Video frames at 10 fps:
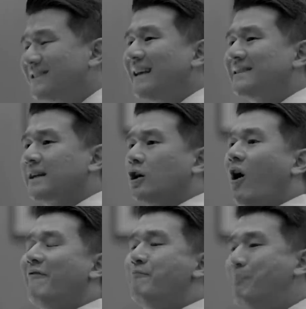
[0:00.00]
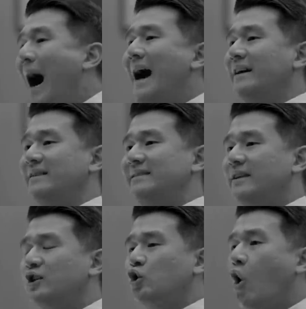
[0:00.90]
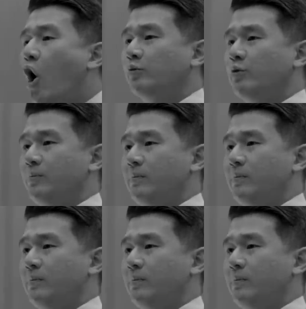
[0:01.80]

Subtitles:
sensing a lot of bias in this courtroom.